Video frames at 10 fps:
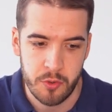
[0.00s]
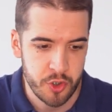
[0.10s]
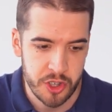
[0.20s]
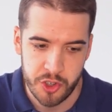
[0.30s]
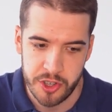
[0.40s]

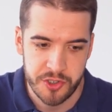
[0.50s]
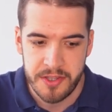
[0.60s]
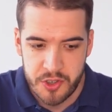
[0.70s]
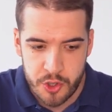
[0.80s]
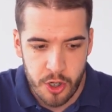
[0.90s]
such as
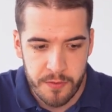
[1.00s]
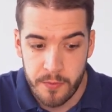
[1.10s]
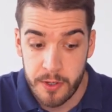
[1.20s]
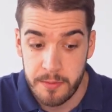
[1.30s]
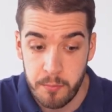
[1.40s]
the
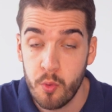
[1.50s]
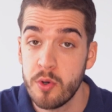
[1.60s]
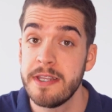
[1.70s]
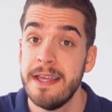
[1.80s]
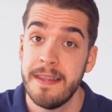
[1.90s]
server, the
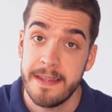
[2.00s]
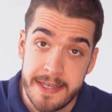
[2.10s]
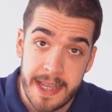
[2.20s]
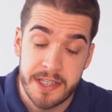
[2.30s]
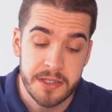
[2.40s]
port, the
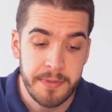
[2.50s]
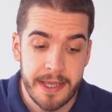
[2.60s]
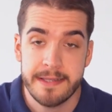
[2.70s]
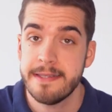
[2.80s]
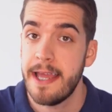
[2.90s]

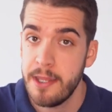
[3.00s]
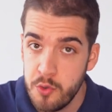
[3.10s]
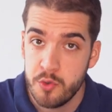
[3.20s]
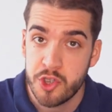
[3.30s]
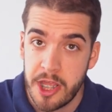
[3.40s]
database that
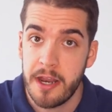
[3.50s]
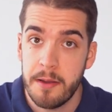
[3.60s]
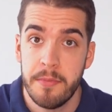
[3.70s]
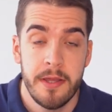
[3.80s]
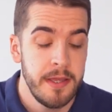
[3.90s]
you set
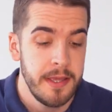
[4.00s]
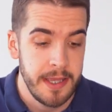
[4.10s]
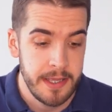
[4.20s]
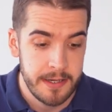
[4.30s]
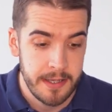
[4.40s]
up
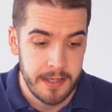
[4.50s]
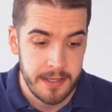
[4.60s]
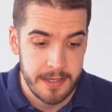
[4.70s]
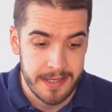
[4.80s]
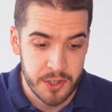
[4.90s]
in
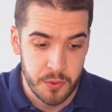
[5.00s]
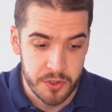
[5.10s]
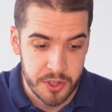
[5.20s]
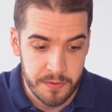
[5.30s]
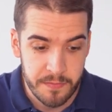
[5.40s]

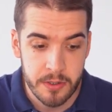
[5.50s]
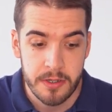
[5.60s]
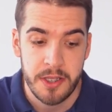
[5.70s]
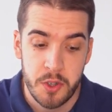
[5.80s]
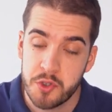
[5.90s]
SQL
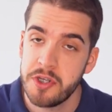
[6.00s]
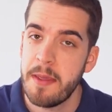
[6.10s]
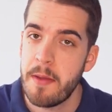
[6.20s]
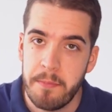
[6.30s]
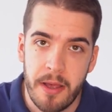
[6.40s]
Server,
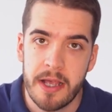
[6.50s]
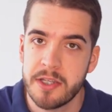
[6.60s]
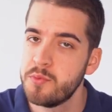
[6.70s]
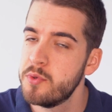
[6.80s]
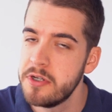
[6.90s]
username and
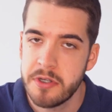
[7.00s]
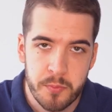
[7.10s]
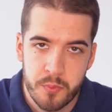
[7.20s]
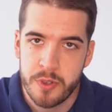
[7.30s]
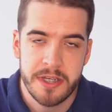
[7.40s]
password.
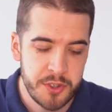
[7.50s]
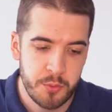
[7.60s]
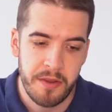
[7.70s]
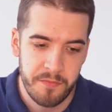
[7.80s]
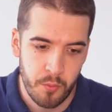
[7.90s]
Pretty
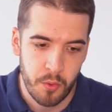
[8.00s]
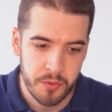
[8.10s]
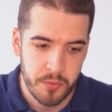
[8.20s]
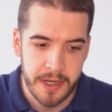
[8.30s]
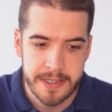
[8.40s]
straightforward,
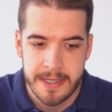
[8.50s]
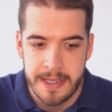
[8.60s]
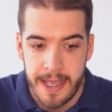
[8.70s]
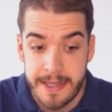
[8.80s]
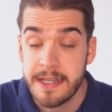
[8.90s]
right?
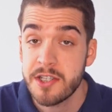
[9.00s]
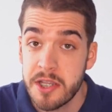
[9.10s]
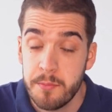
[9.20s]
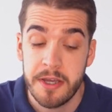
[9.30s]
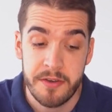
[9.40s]
And then
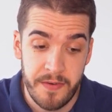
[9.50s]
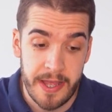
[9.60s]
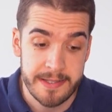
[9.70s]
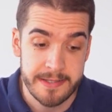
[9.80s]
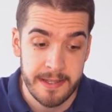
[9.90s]
some
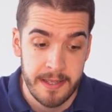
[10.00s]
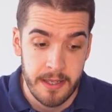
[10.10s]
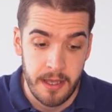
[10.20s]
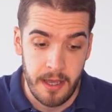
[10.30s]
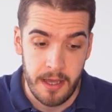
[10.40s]
advanced
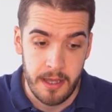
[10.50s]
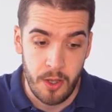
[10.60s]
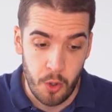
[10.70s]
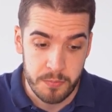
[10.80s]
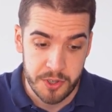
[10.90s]

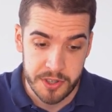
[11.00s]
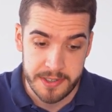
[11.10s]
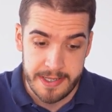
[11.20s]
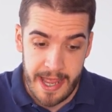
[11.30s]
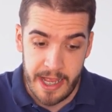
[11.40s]

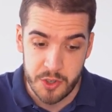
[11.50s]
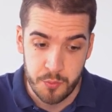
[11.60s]
options as